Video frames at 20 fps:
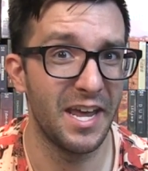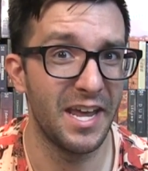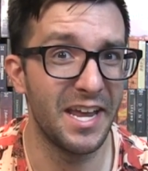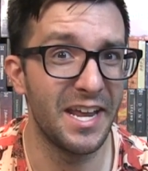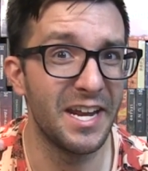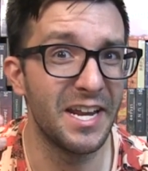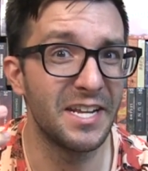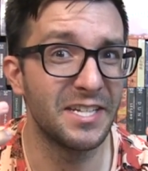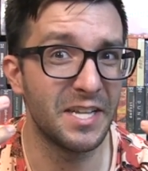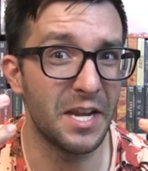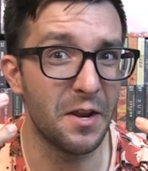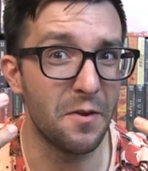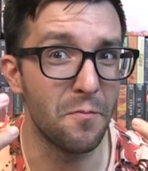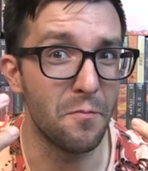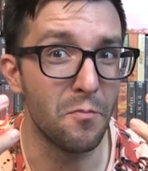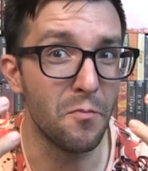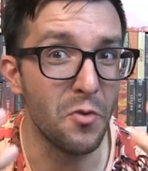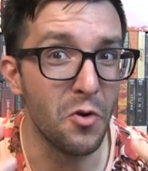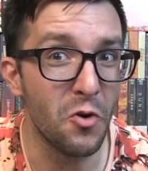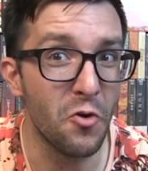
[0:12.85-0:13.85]
It is a
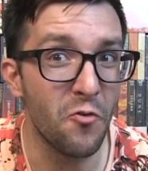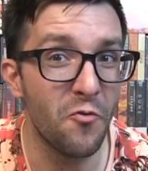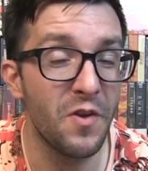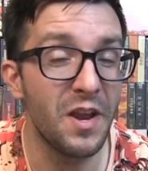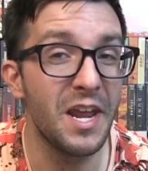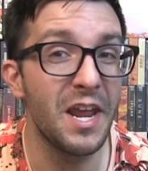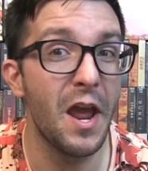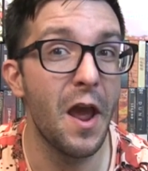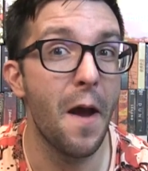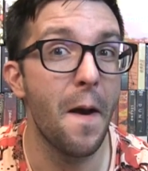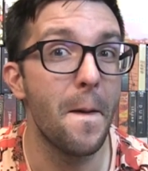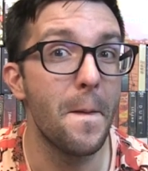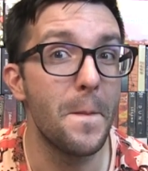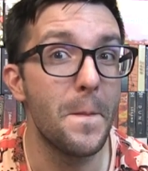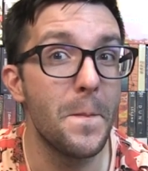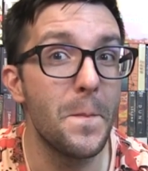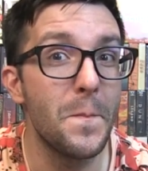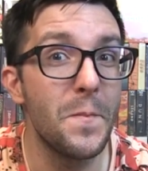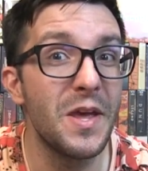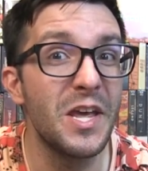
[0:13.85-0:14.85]
movie
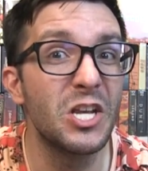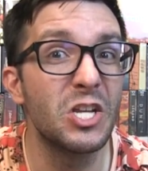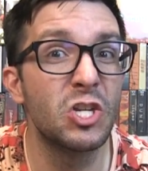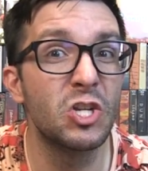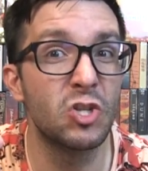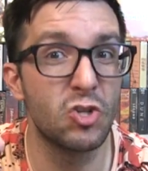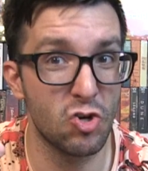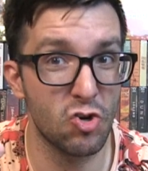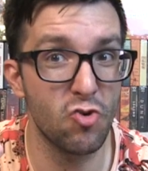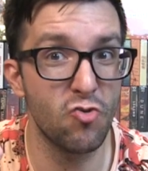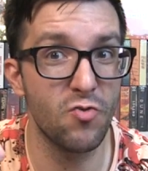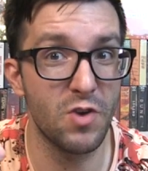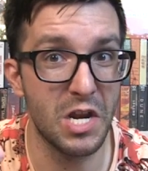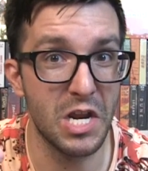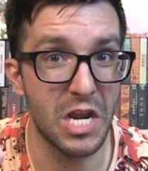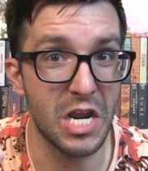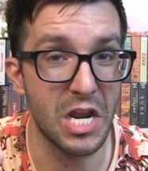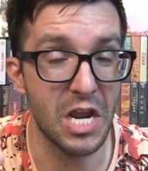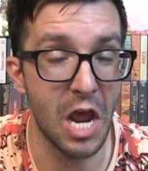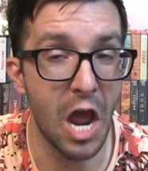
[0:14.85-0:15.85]

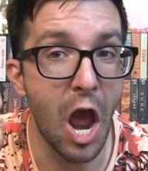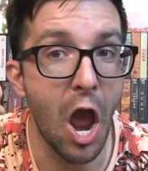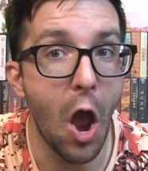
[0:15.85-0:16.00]
mystery.